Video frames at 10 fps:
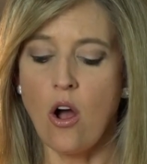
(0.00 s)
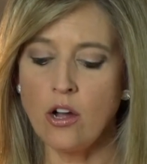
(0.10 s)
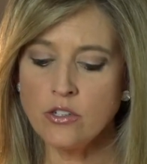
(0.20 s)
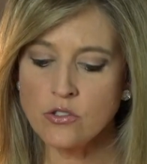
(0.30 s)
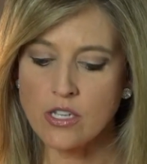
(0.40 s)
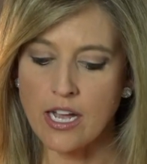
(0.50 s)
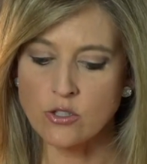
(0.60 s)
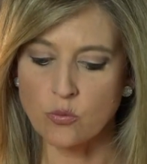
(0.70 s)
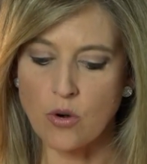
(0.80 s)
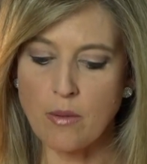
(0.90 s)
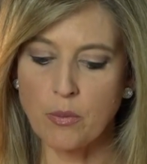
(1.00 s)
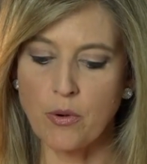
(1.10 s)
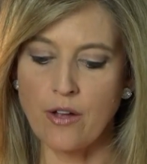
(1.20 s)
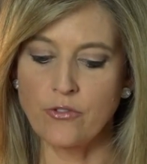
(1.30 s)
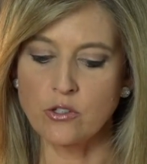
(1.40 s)
On Your Side's Robert
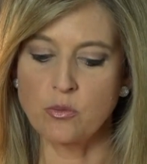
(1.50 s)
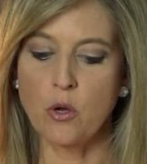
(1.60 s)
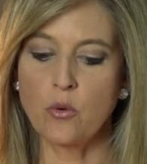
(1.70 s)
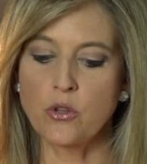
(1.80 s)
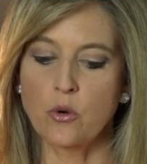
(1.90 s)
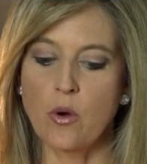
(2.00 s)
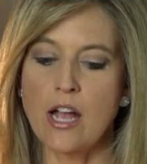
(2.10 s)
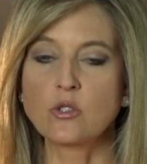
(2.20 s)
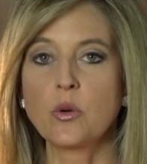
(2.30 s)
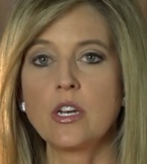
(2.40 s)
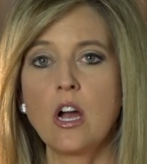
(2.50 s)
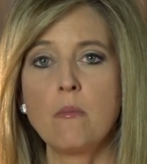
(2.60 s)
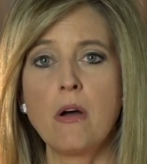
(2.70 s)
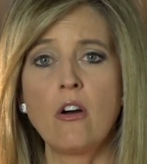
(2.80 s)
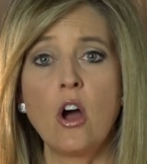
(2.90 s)
Bradfield spoke with a graduate
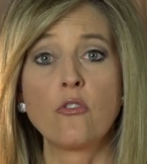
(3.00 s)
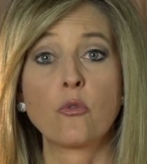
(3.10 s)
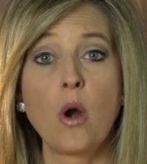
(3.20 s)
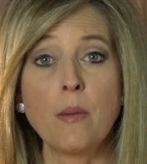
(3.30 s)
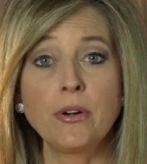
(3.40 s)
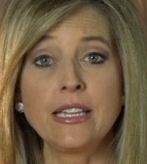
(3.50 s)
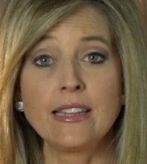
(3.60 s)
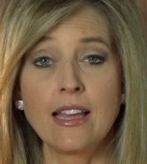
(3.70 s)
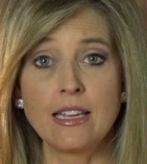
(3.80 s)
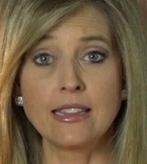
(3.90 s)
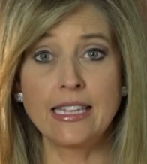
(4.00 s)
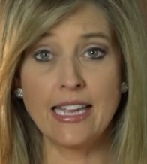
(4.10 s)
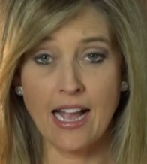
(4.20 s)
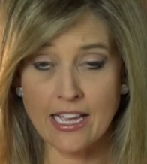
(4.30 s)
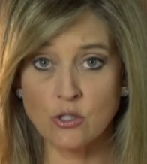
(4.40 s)
about, of Robert E.
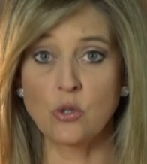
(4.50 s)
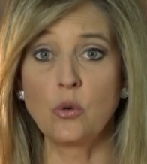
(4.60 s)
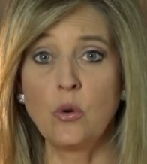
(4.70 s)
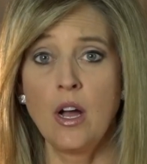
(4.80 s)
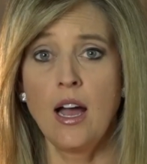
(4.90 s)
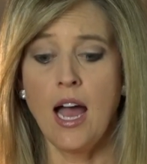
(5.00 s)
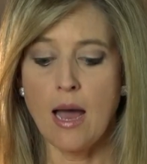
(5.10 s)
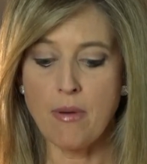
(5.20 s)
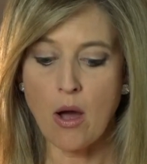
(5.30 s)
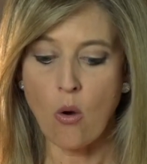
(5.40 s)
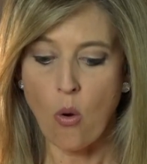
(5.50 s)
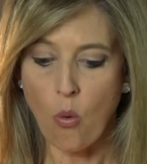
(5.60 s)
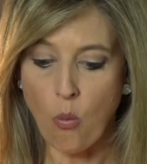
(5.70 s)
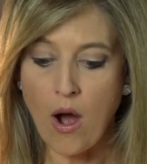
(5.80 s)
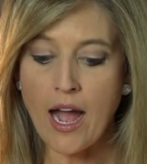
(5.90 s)
Lee High School about
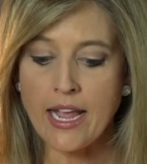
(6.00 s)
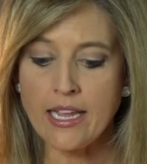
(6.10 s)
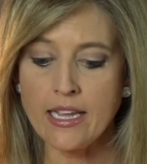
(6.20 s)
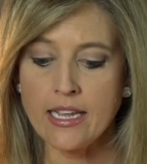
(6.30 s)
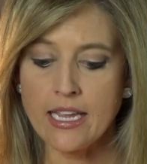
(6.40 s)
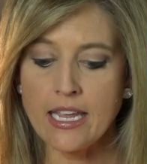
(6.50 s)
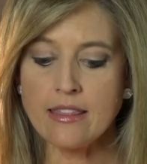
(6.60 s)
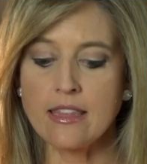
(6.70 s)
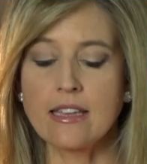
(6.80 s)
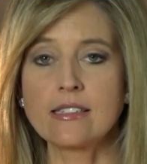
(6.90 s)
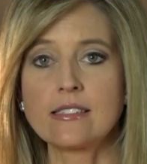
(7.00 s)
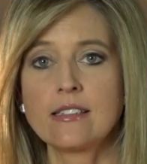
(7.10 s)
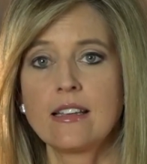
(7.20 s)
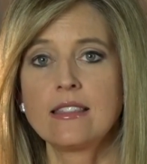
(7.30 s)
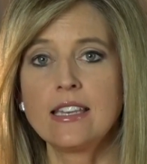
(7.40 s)
why he
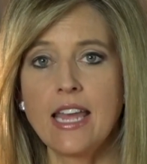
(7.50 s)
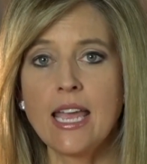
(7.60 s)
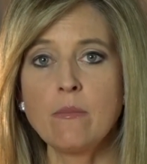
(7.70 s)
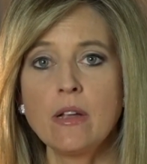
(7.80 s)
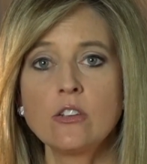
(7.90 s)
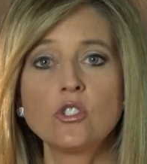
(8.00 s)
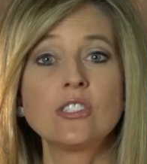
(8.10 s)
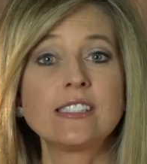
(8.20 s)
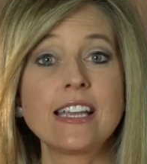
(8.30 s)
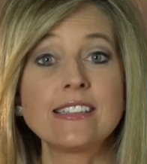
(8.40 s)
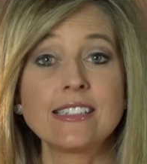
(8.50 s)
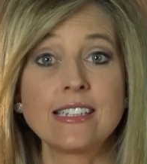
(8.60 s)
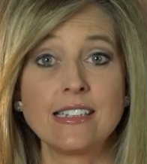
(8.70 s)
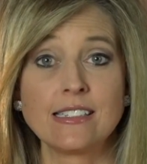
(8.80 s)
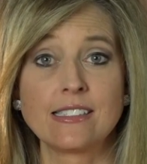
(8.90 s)
thinks the name should stay as
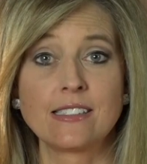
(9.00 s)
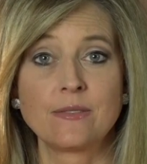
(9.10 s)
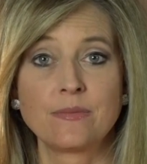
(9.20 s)
it is.